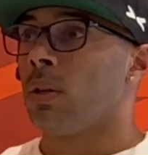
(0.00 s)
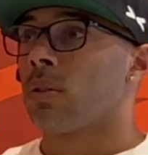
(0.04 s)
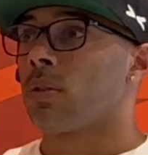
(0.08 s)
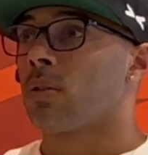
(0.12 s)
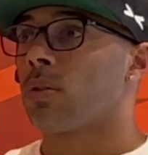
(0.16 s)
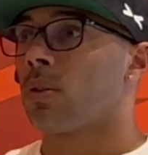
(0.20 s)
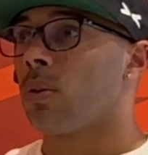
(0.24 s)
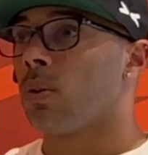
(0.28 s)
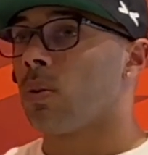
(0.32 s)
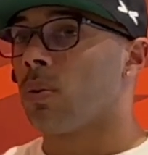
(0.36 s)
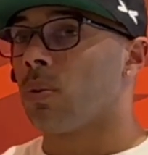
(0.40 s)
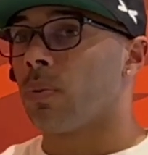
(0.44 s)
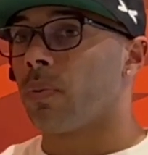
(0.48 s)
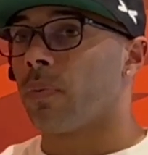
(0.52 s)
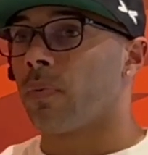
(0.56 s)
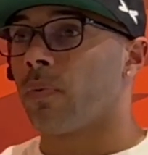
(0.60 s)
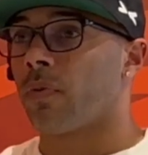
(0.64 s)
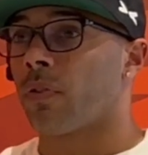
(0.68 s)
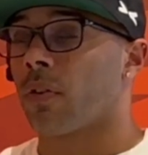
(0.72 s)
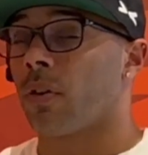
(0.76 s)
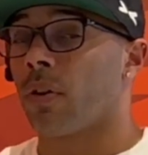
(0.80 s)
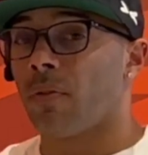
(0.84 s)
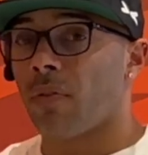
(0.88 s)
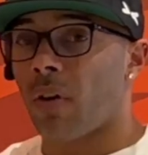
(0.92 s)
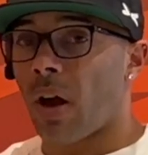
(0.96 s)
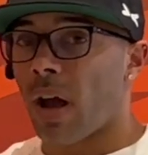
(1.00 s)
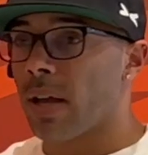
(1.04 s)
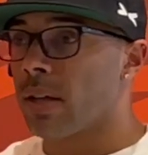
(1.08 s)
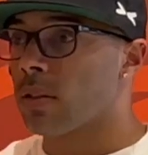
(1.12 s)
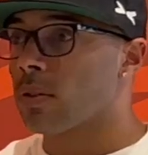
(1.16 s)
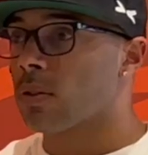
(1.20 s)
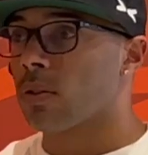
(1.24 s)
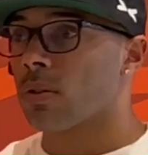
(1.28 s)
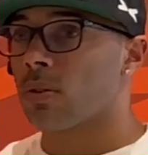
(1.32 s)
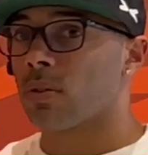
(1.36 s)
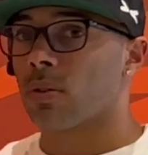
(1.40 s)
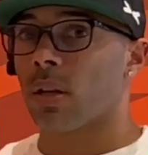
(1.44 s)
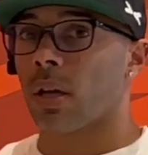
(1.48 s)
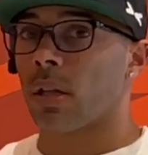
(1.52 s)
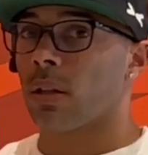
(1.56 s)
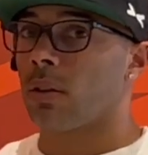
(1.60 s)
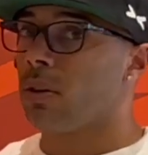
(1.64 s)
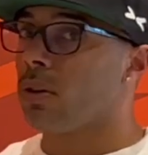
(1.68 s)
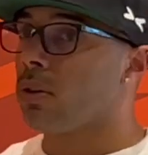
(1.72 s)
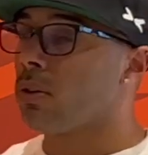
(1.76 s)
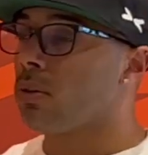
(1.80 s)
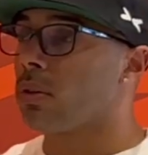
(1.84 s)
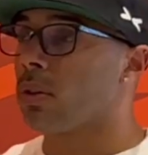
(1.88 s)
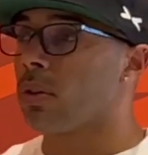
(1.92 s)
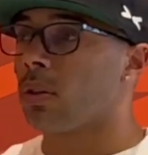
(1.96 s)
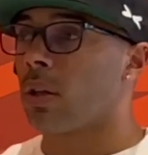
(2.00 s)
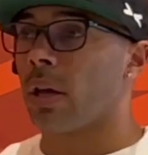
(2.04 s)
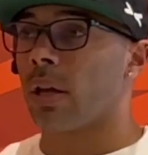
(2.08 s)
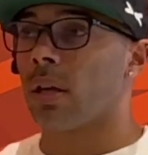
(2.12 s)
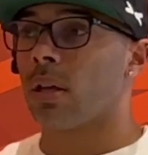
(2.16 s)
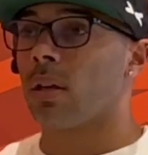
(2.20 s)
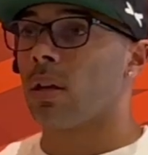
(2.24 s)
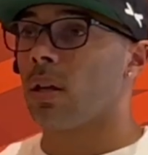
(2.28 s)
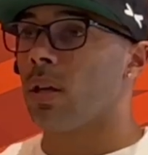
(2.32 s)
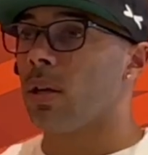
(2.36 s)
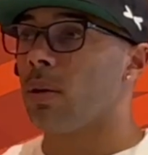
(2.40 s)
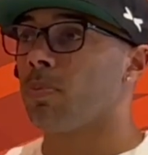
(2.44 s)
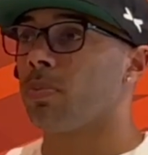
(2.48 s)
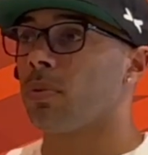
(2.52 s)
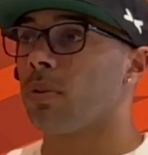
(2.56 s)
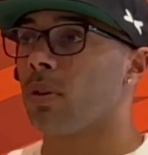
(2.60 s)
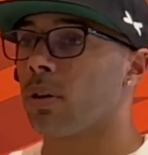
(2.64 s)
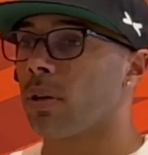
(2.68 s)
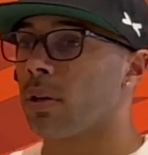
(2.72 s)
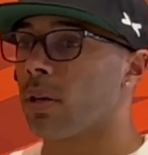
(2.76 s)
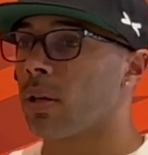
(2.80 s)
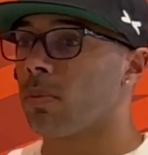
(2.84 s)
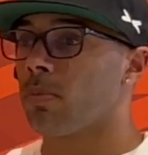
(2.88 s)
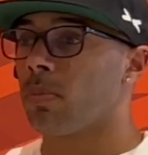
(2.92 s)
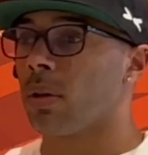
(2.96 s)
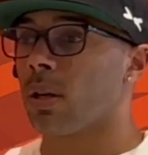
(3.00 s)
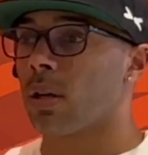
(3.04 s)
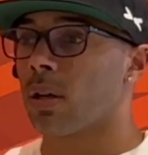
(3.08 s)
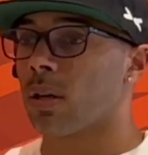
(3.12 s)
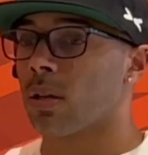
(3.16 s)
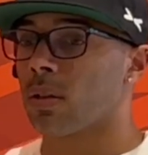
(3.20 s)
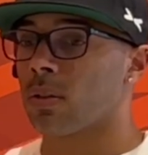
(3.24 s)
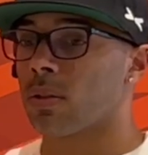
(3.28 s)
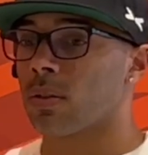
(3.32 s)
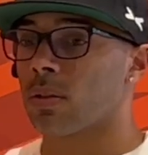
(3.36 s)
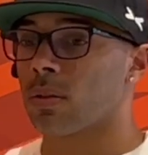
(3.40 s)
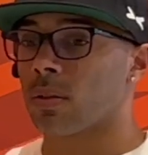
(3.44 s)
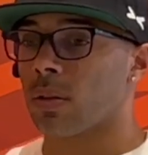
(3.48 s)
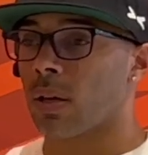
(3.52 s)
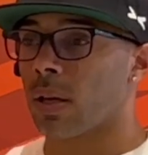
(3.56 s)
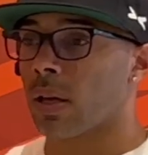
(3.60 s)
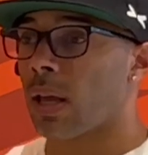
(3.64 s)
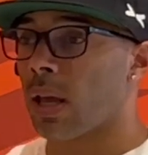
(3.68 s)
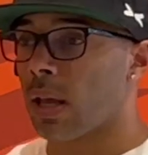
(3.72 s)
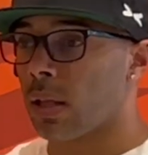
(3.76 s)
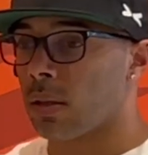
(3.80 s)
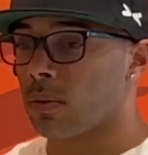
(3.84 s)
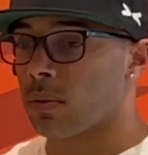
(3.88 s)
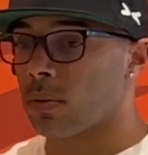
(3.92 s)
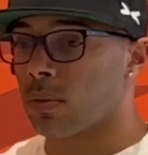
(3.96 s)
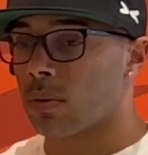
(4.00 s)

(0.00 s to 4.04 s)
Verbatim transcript: So for advisors, like literally like keep learning because again,